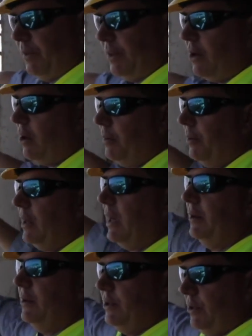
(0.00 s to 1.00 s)
with the harbor,
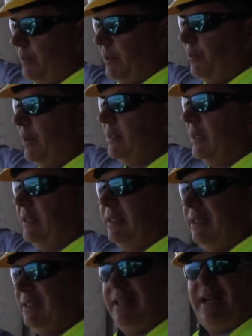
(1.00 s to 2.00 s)
Condo 2 with the
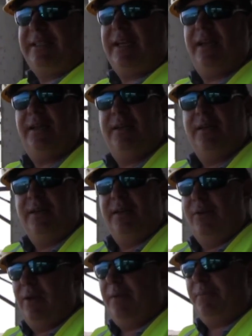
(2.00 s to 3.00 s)
residences, and that's it,
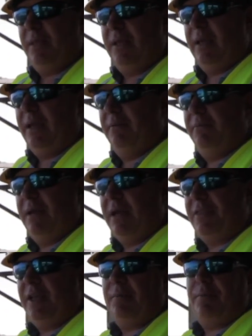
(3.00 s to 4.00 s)
right? And I
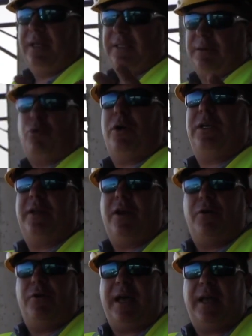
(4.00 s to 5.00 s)
think it's important to
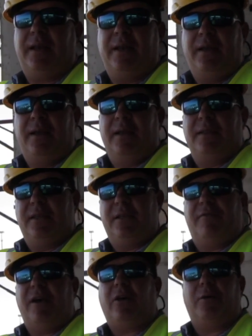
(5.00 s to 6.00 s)
know that the
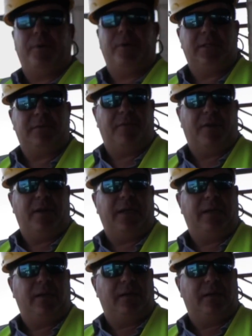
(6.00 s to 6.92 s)
developers very